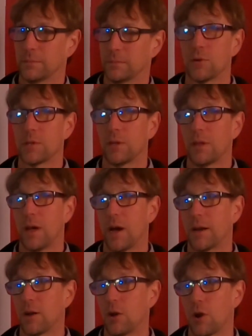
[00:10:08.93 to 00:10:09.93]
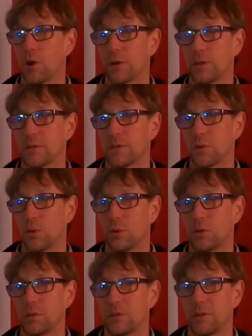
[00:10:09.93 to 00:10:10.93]
There's a lot of heart and
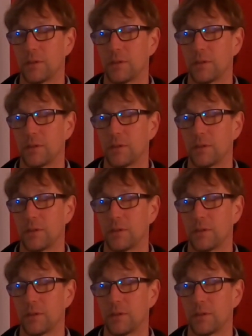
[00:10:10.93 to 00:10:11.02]
soul